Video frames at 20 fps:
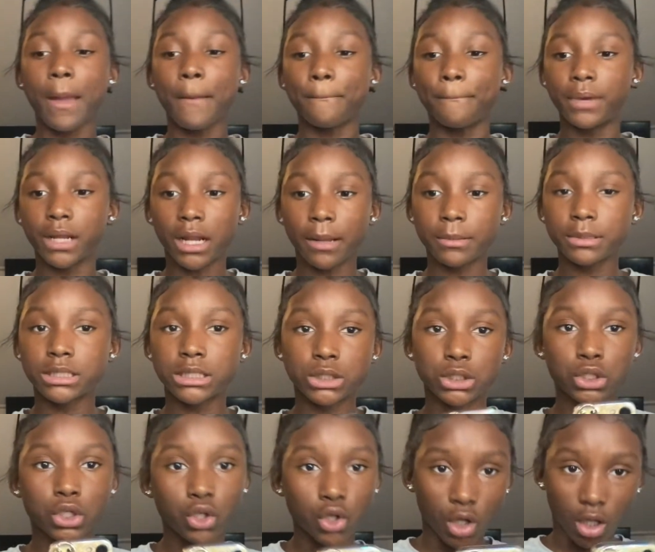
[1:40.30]
But I'm going to just
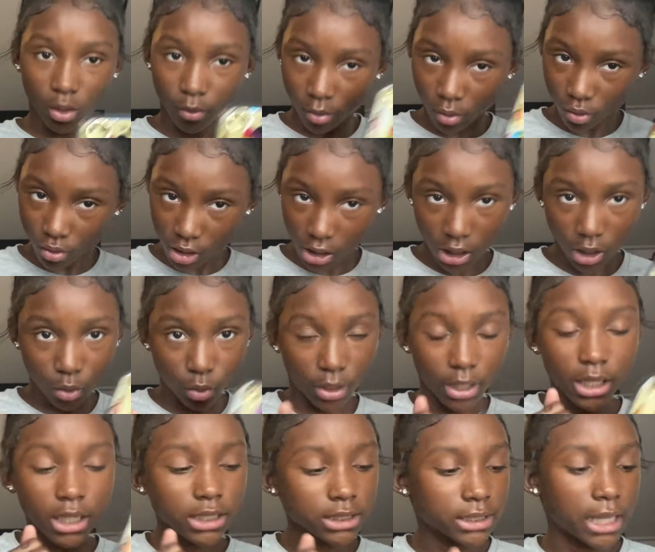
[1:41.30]
show y'all real quick what
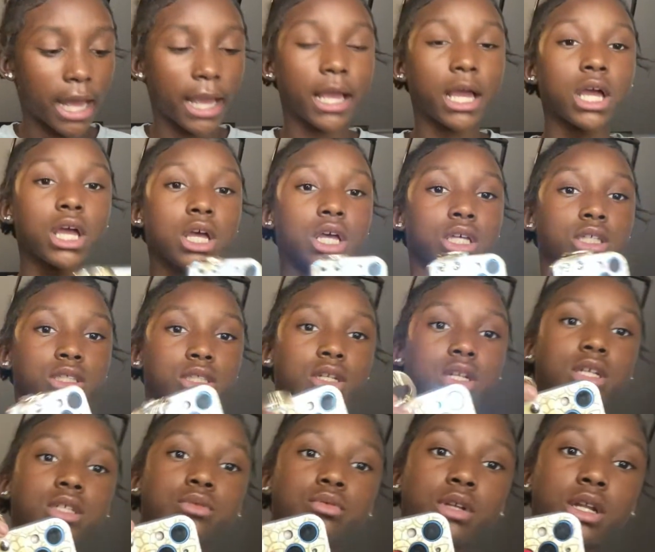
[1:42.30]
it looks like. So,
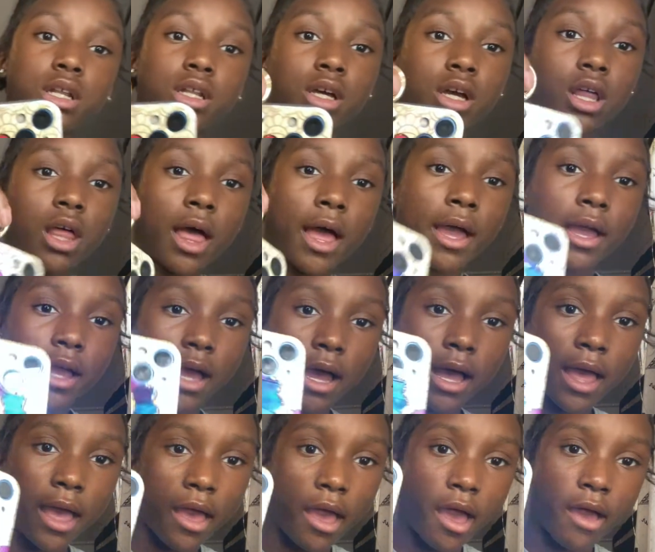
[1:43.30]
this is what it looks like. I
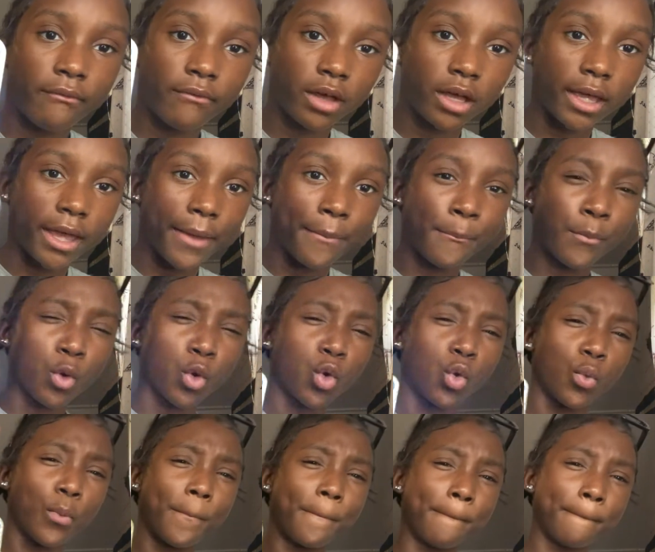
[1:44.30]
have a
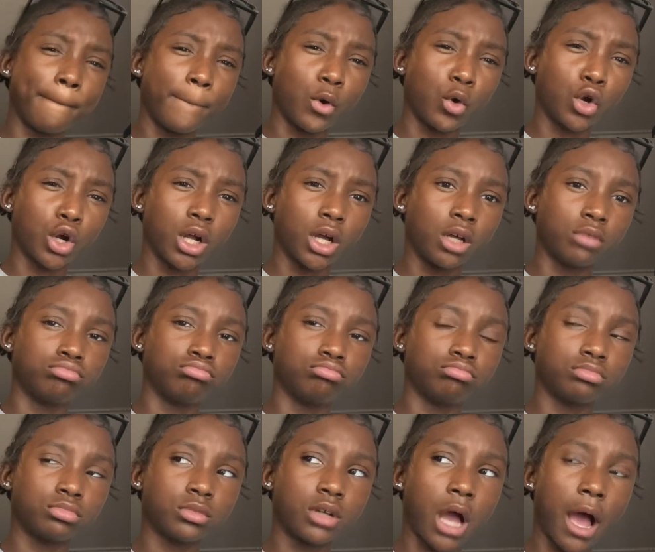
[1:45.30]

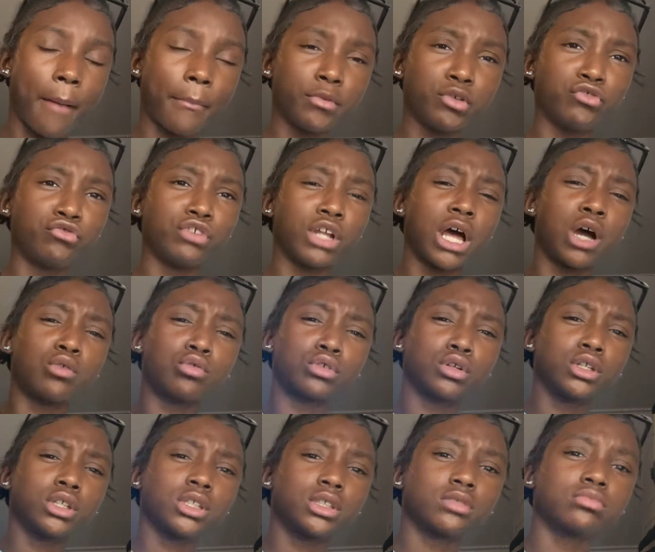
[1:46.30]
Murakami flower
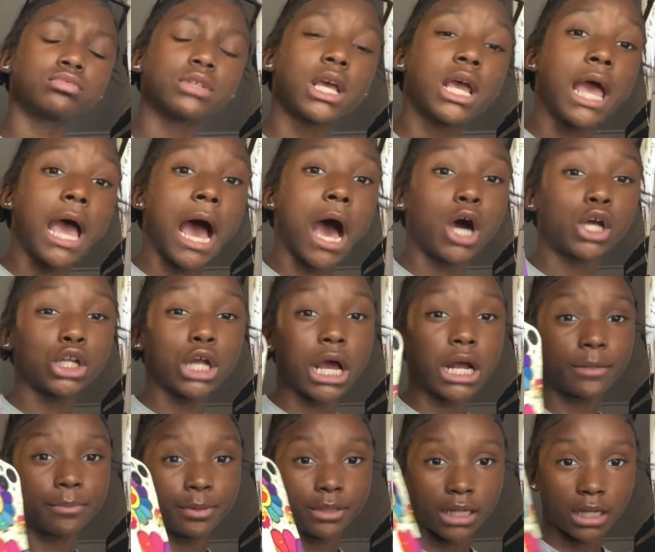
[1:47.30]
on here. I don't know how
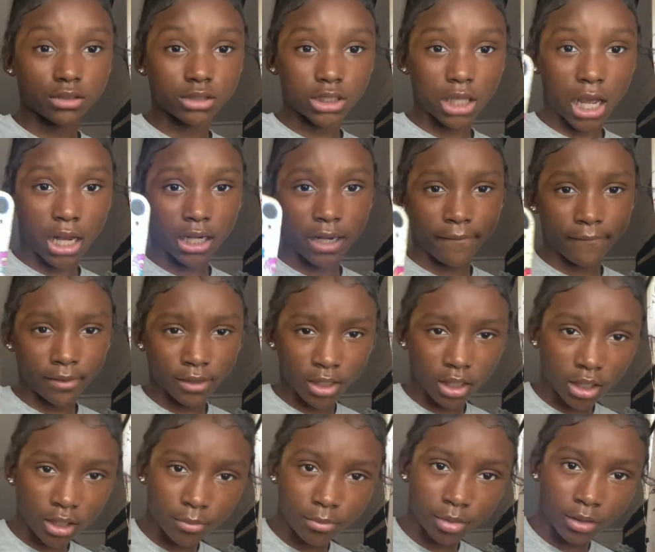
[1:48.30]
to pronounce it. I never
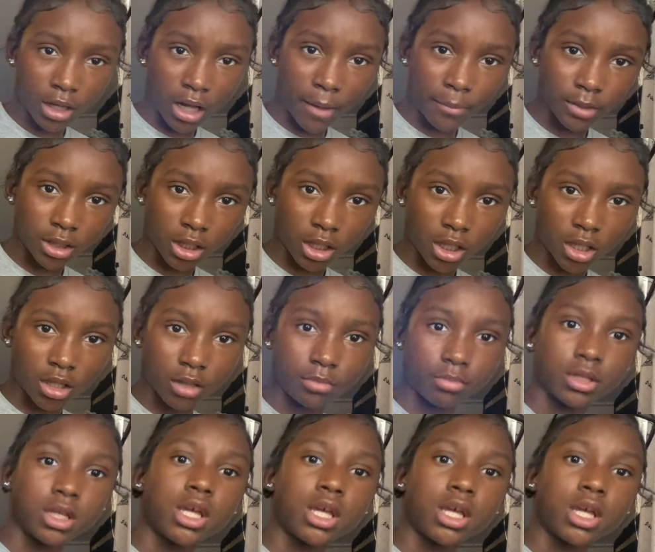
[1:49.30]
did. But, I'm going to look it up.